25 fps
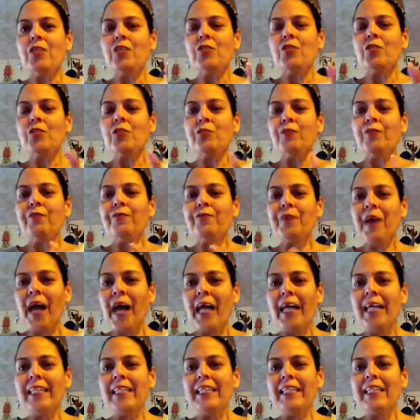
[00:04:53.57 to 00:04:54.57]
to
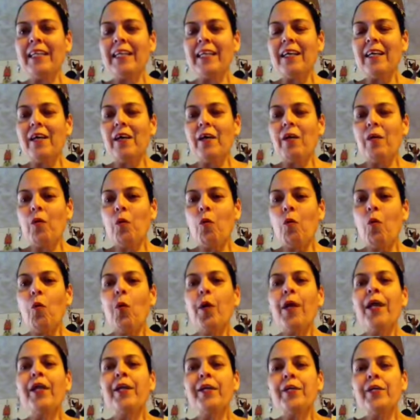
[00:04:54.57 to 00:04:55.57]
find
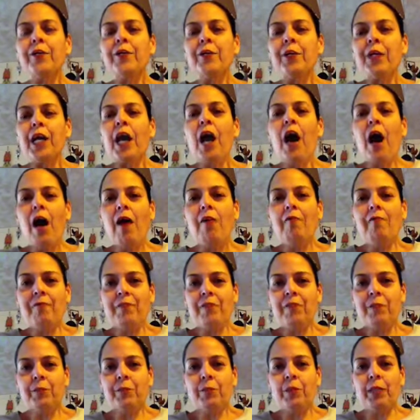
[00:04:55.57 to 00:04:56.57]
where you're
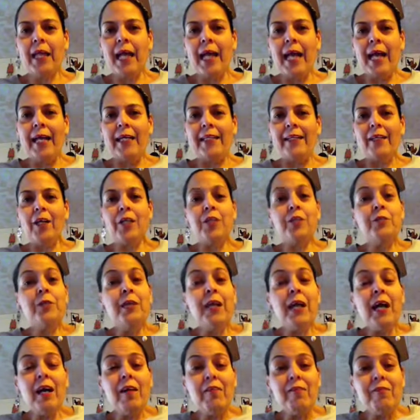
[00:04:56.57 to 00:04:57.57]
comfortable at. Are you
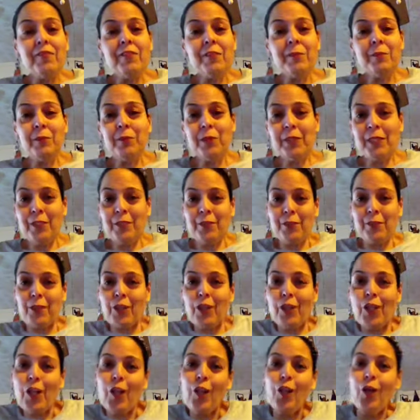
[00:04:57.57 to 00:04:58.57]
comfortable in your
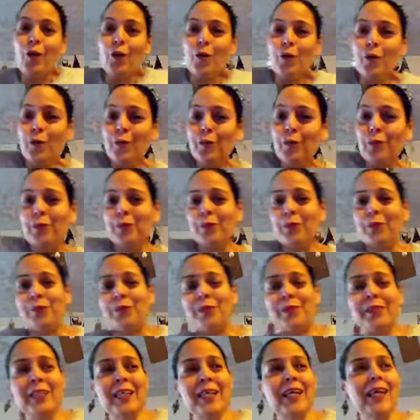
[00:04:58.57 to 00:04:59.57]

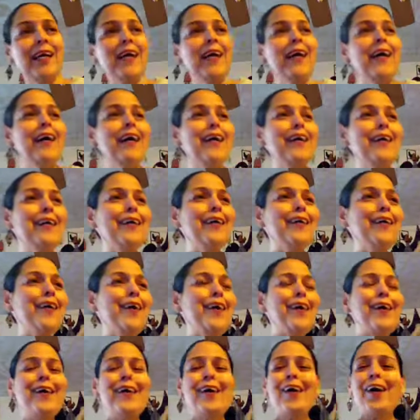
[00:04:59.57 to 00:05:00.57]
clothes? Uh,
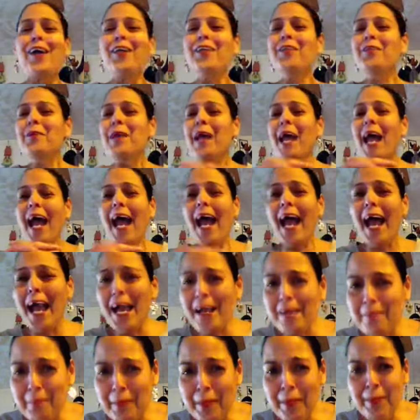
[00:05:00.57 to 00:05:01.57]
are you
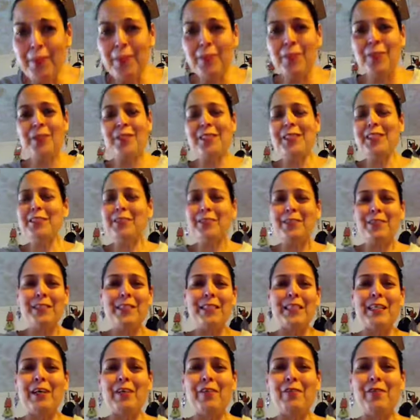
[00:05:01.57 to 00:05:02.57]
happy when you see
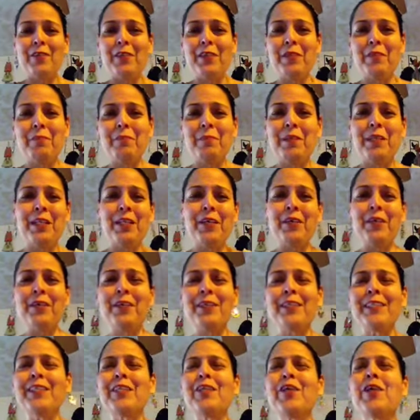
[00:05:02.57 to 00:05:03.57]
yourself in the mirror
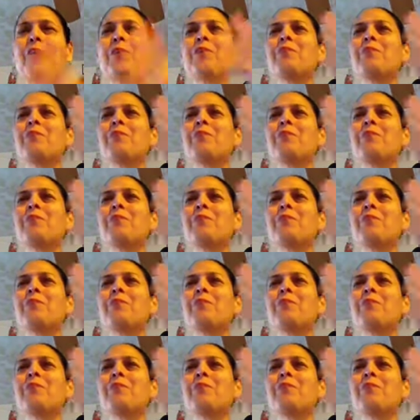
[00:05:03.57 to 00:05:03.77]
and go,